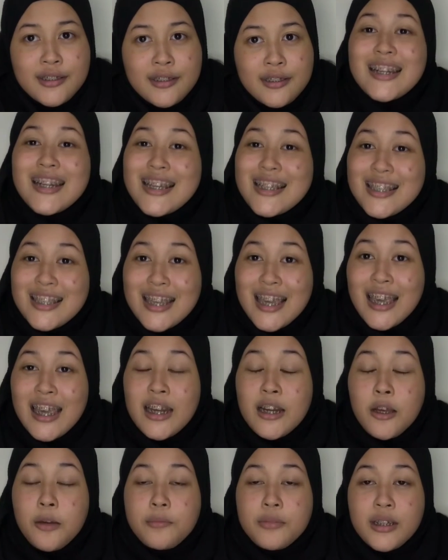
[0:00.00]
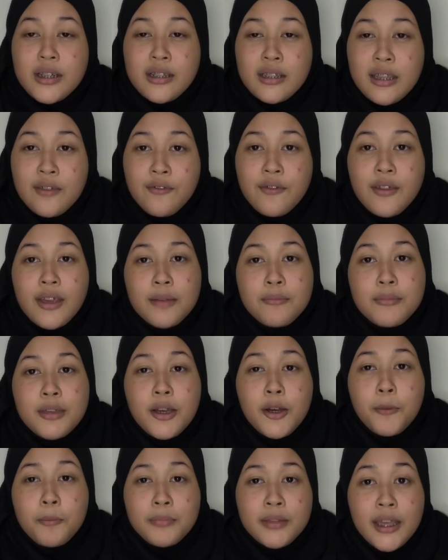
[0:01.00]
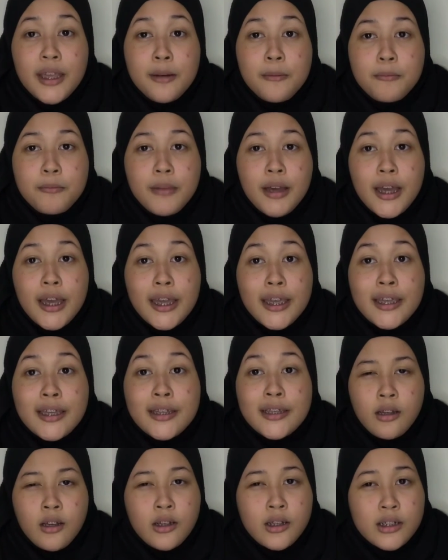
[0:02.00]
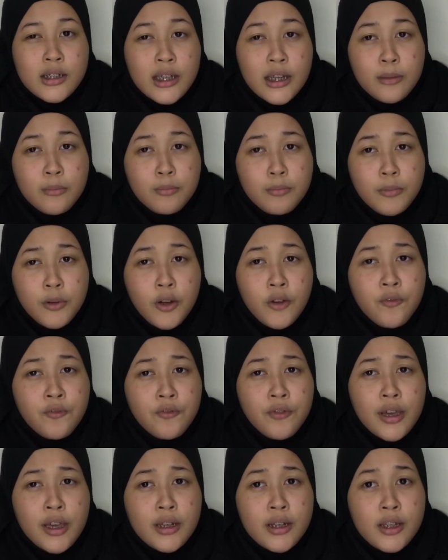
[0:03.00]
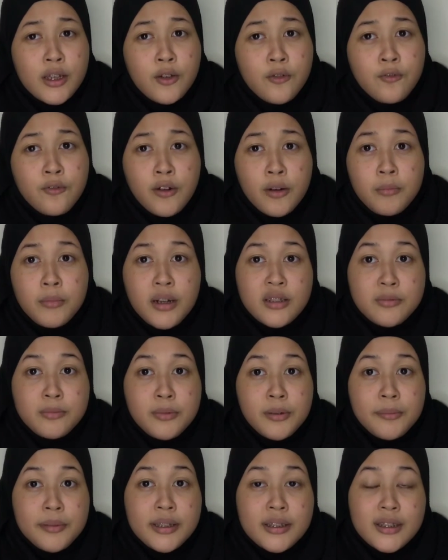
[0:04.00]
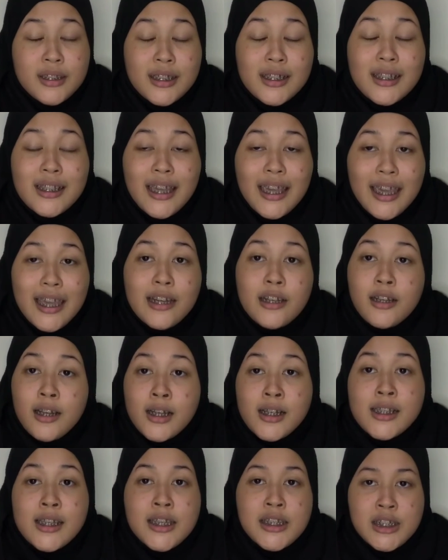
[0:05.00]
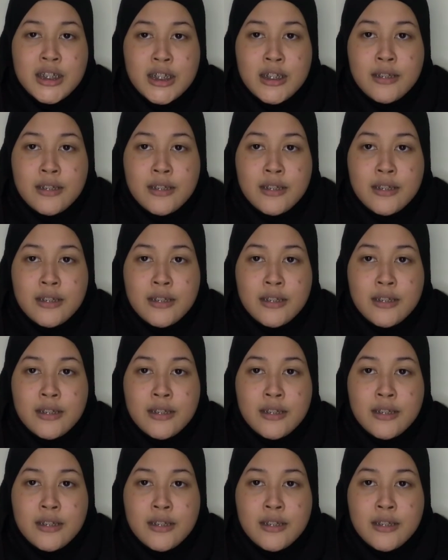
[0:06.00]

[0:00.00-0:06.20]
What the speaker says: The second objective can be obtained by calculate both value from experimental and calculation.